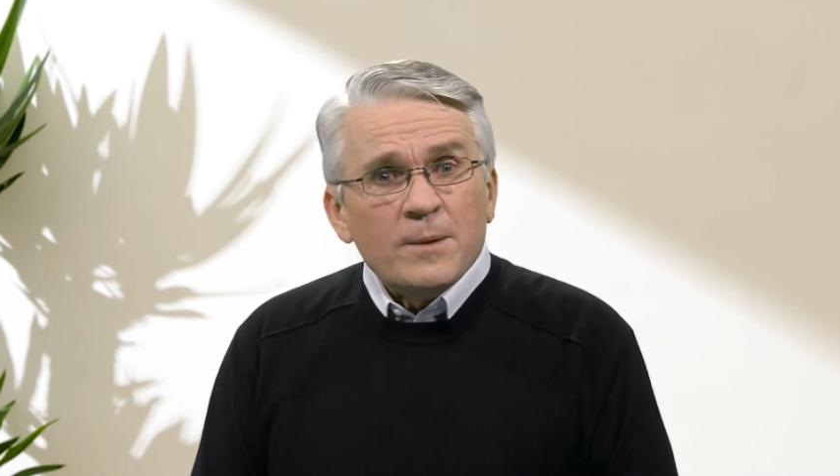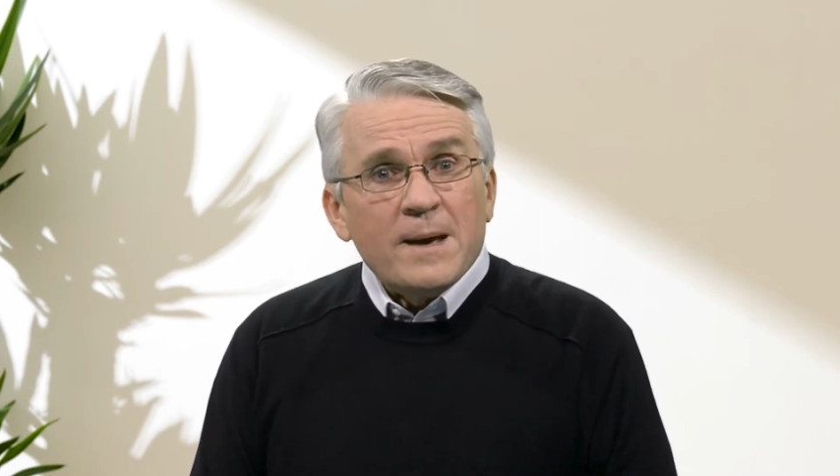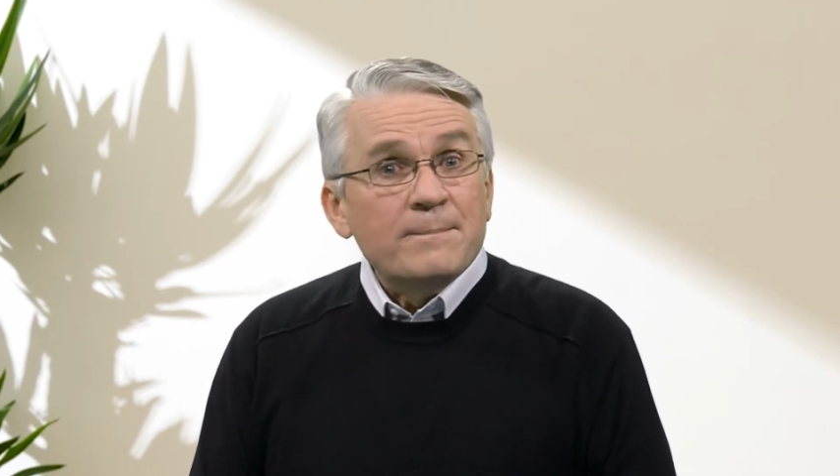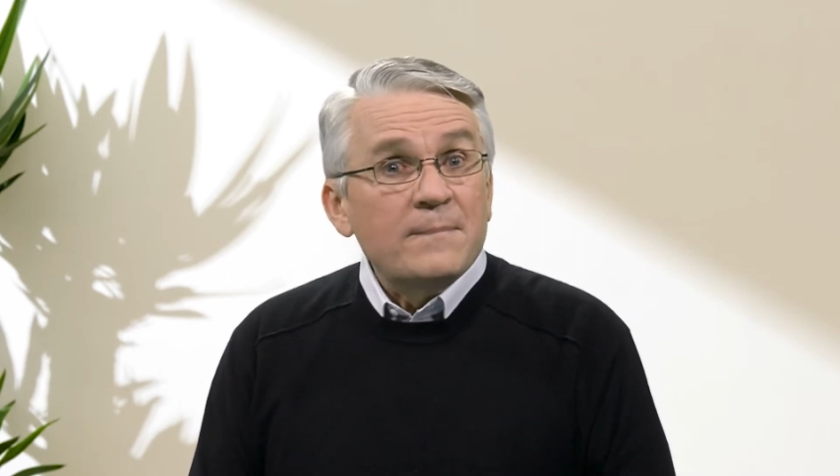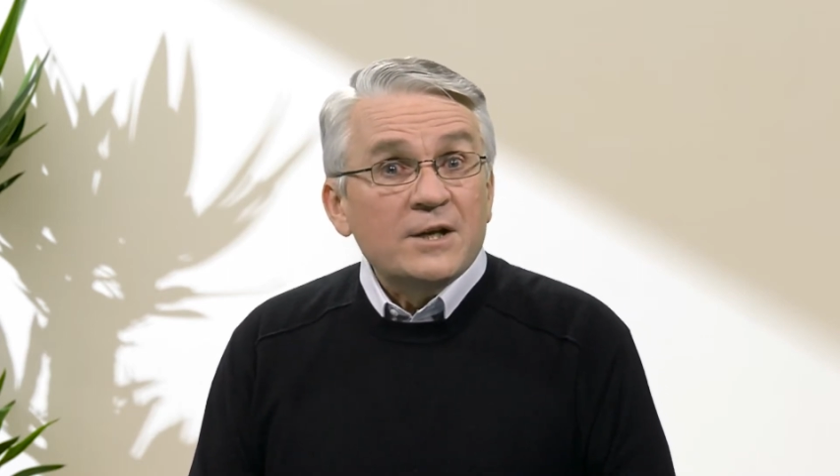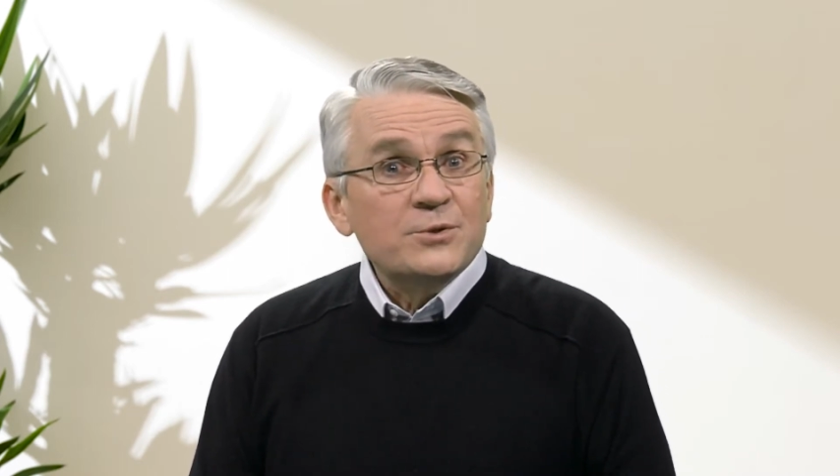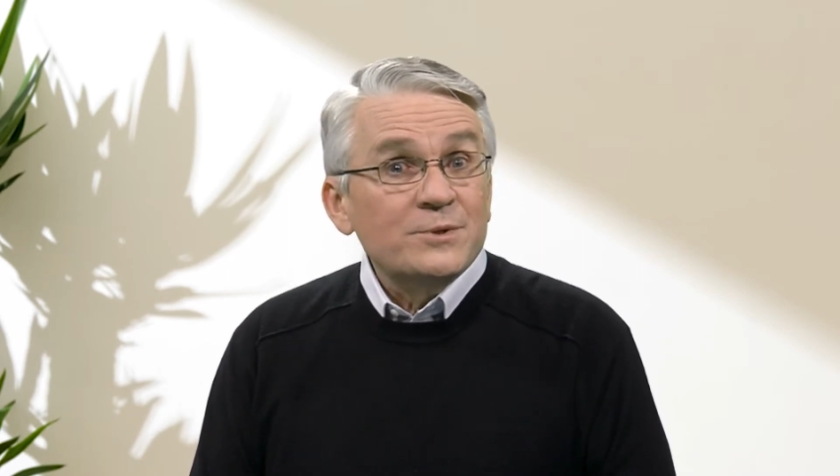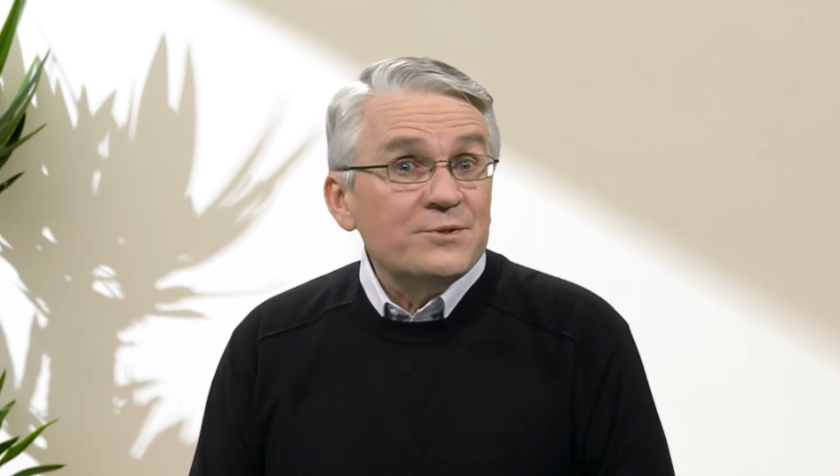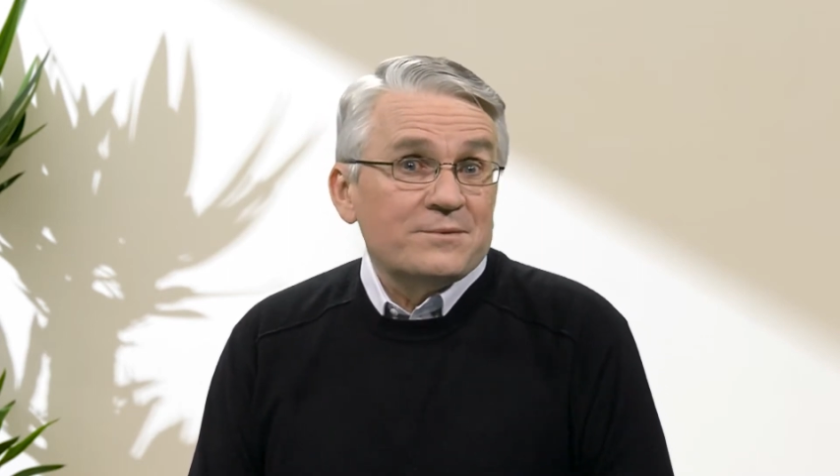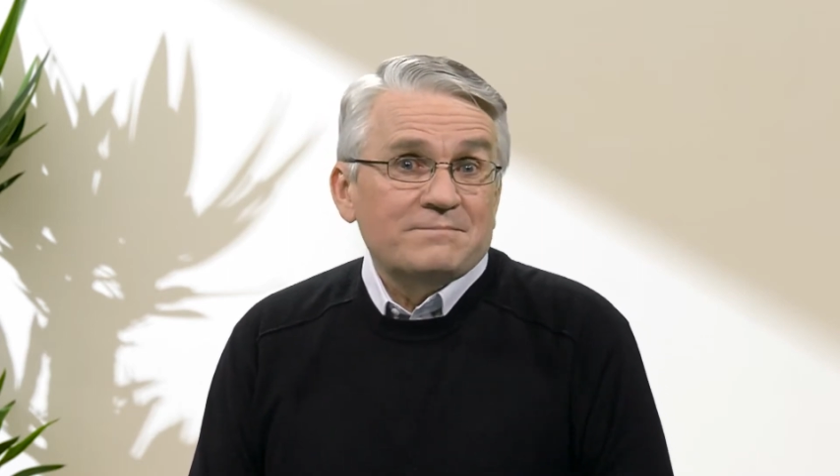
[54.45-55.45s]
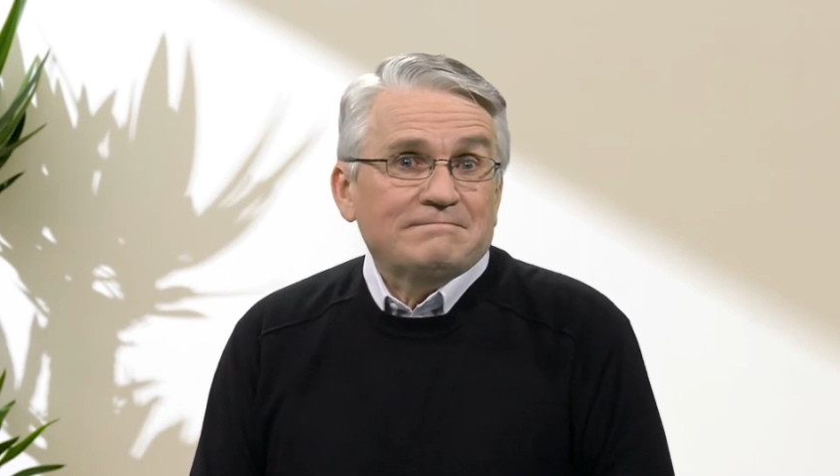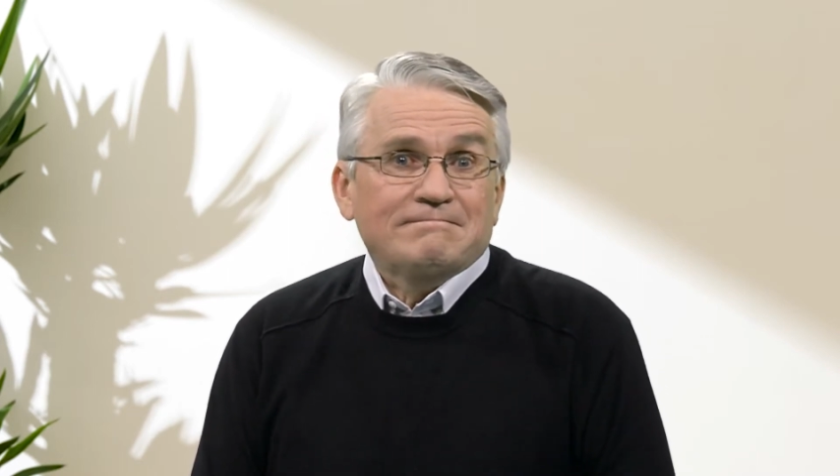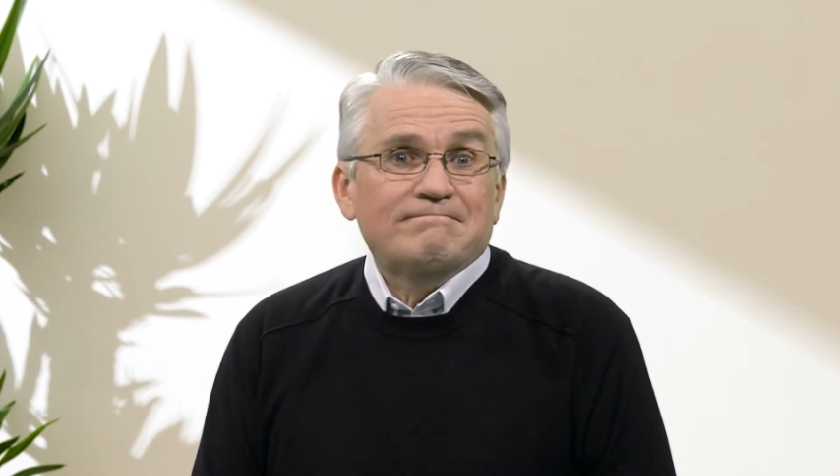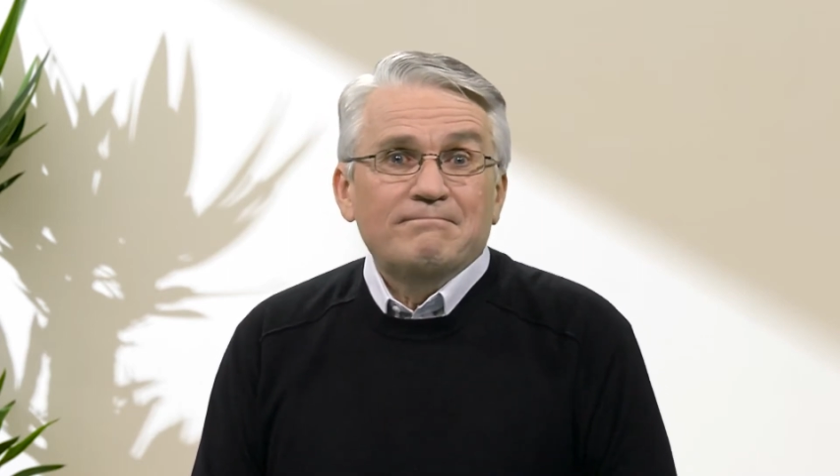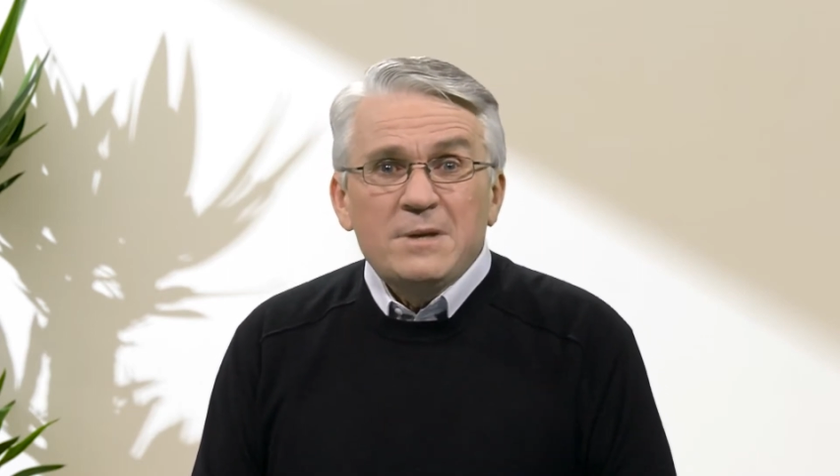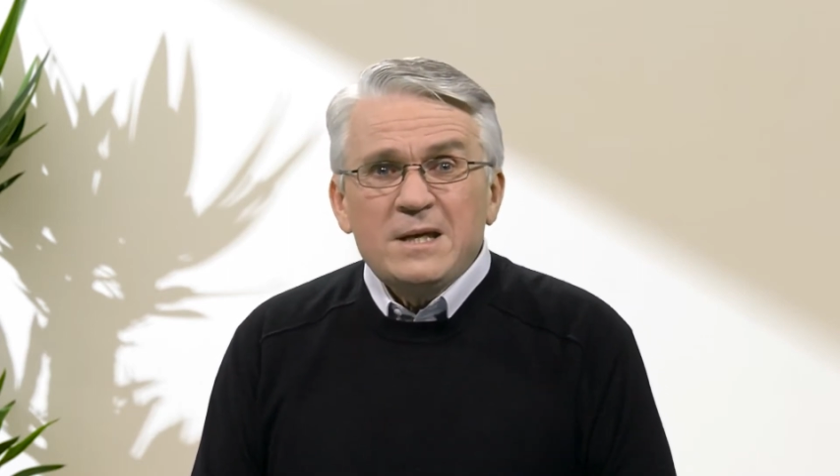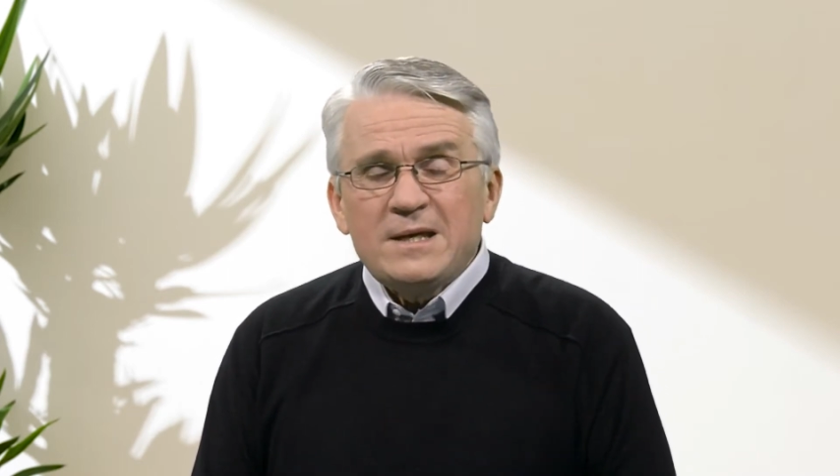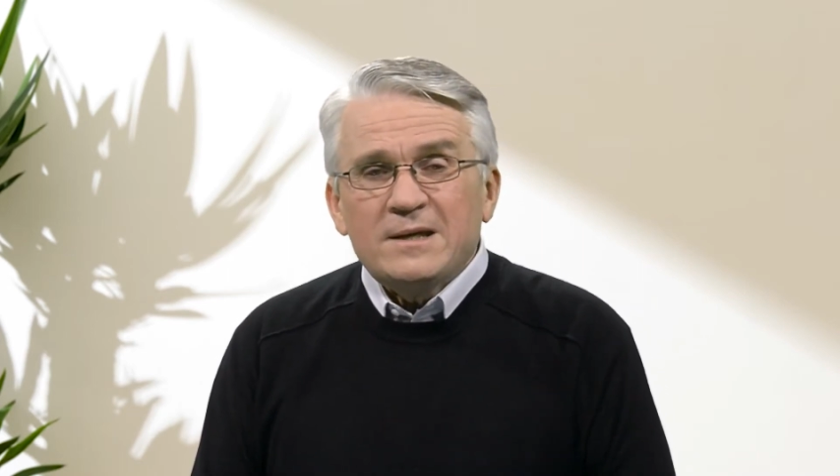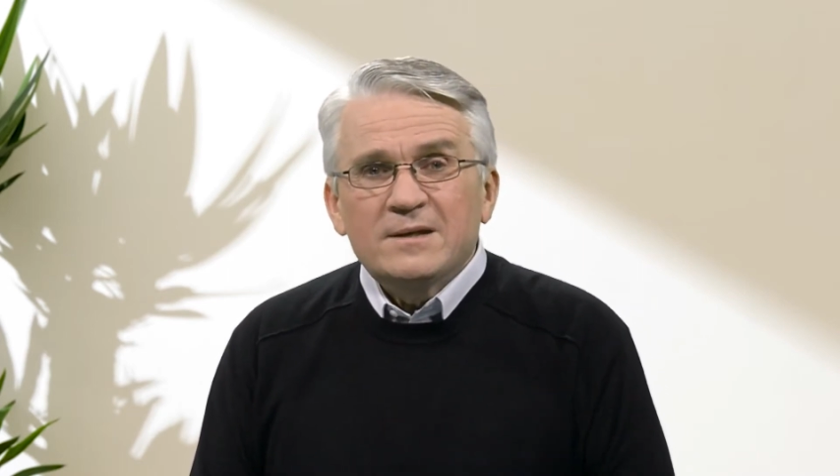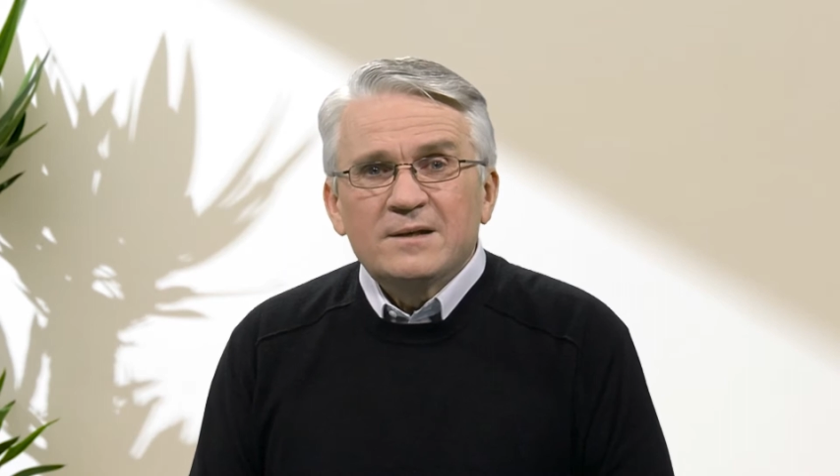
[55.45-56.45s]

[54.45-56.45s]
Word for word: about much was me,